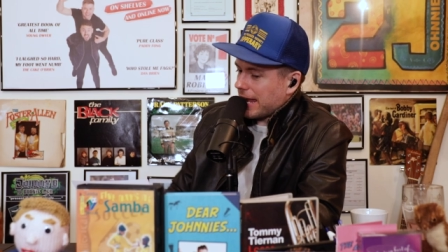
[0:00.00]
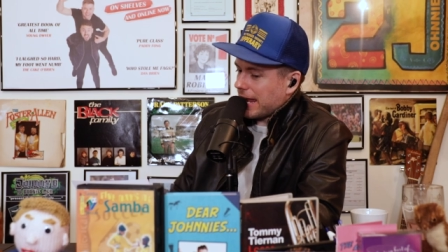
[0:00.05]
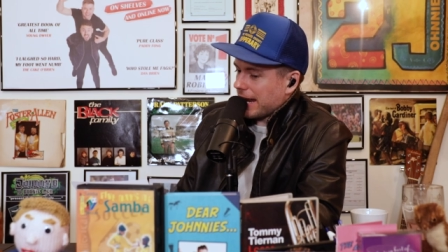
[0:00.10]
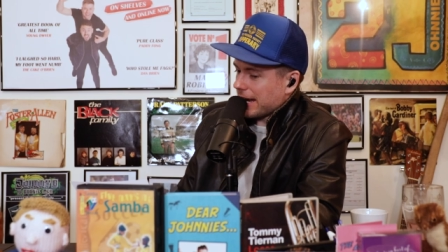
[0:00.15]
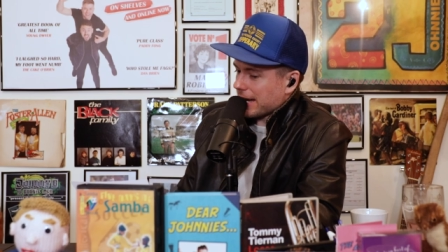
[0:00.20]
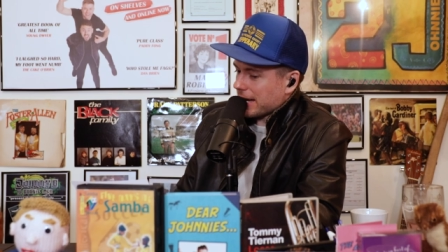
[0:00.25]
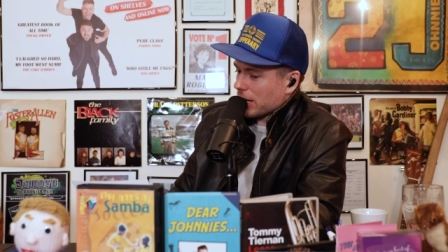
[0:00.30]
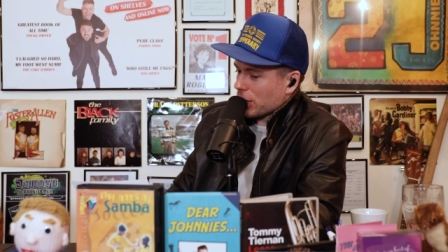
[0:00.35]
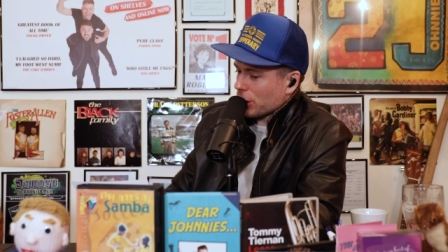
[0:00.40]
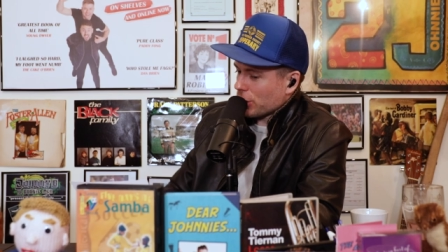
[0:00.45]

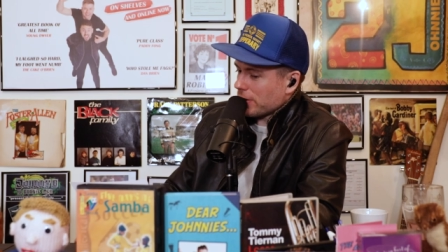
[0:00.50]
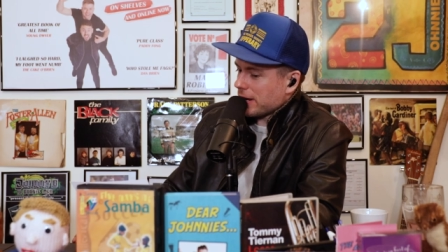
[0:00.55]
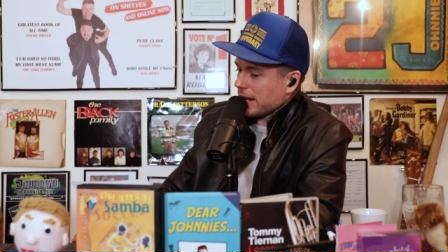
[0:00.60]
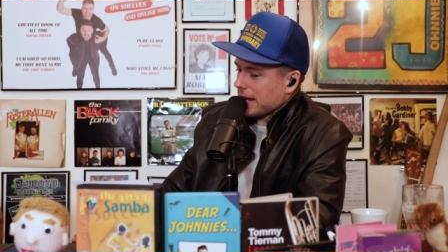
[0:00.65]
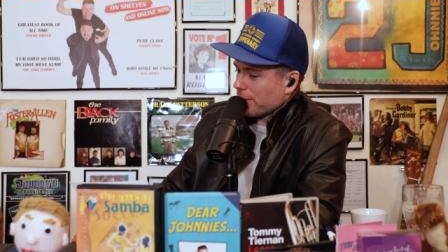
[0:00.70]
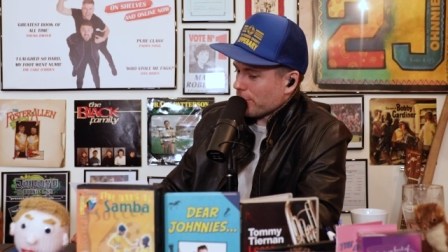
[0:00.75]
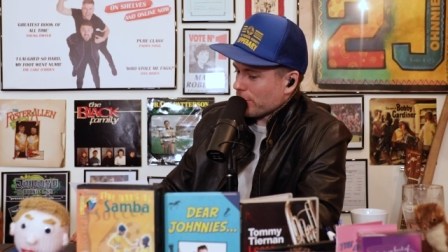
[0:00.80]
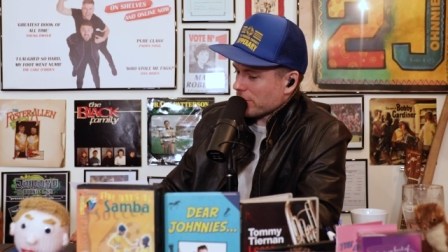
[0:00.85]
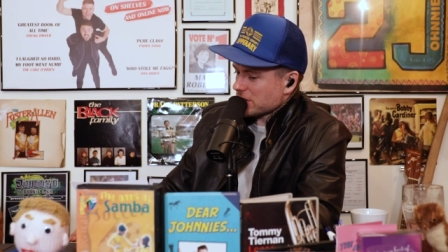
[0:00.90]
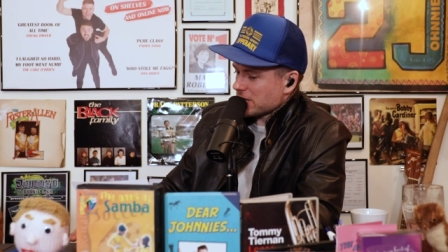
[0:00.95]
And
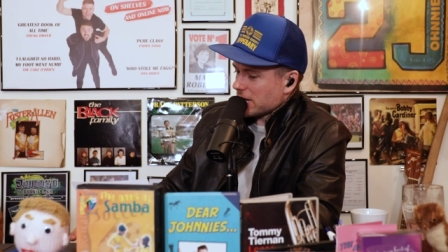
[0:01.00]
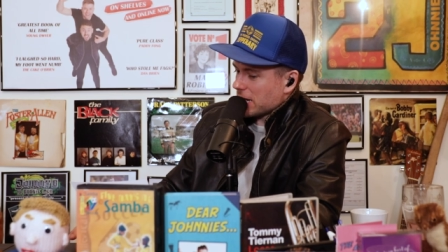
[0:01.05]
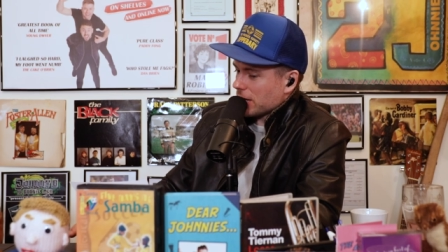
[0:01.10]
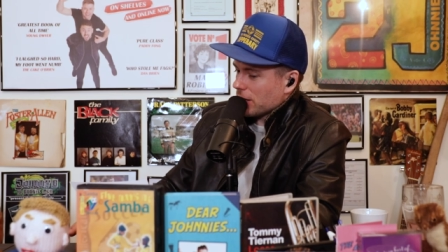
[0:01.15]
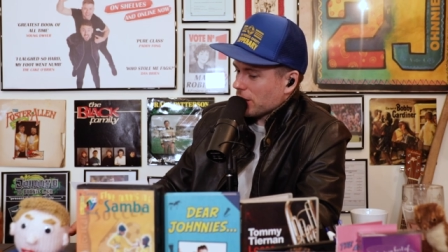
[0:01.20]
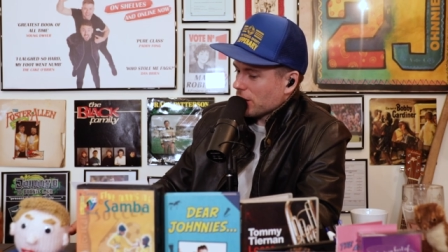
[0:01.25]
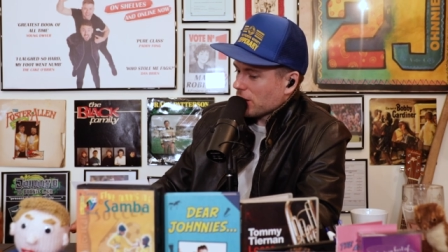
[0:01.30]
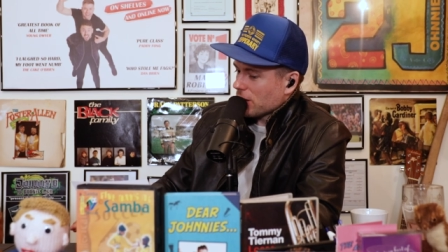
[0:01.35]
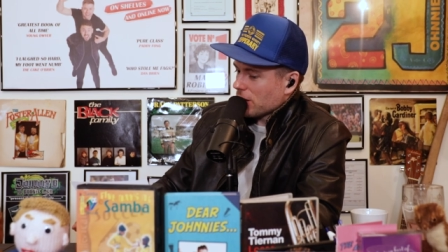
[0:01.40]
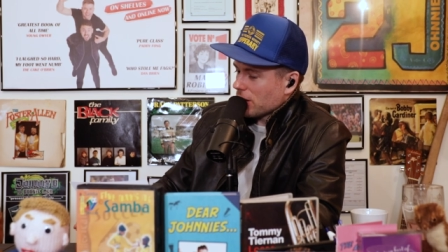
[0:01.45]
Korea were
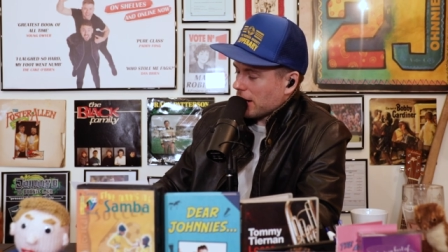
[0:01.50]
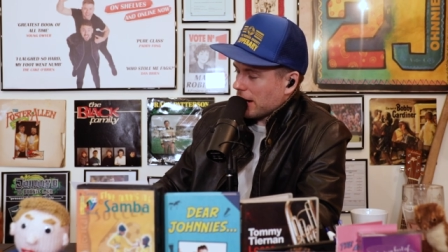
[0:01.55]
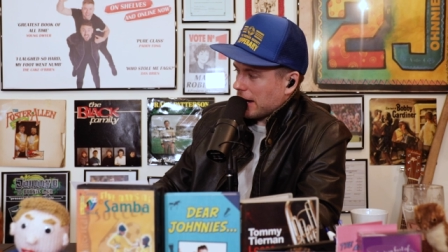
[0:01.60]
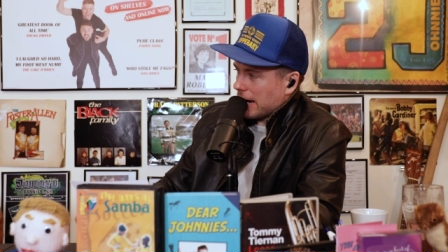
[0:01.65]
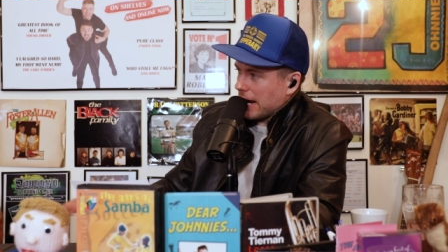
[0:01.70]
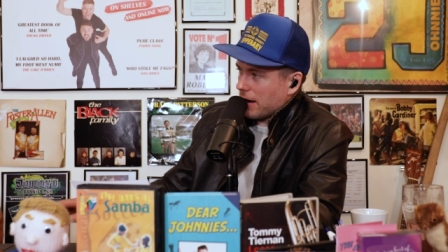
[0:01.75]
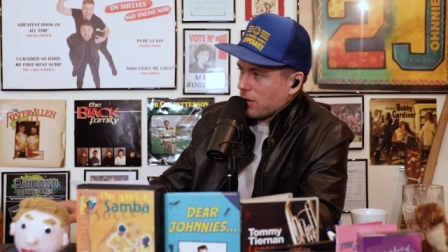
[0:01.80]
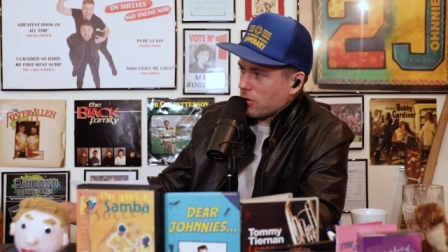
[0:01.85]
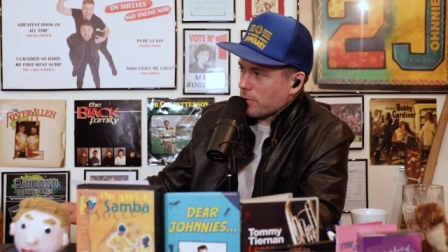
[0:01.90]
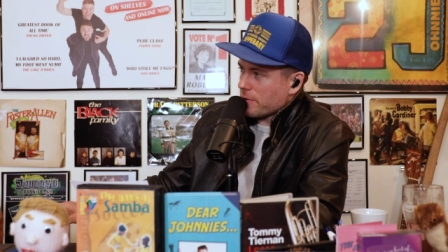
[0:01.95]
saying,
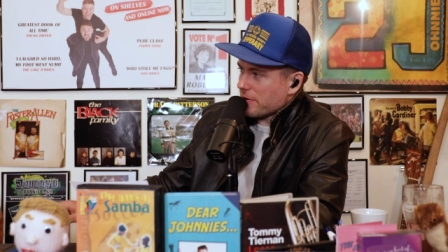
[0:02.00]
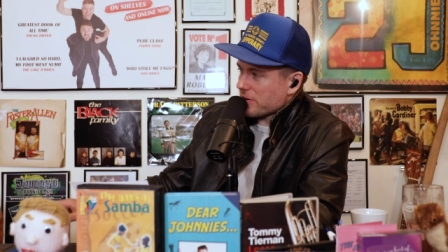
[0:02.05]
How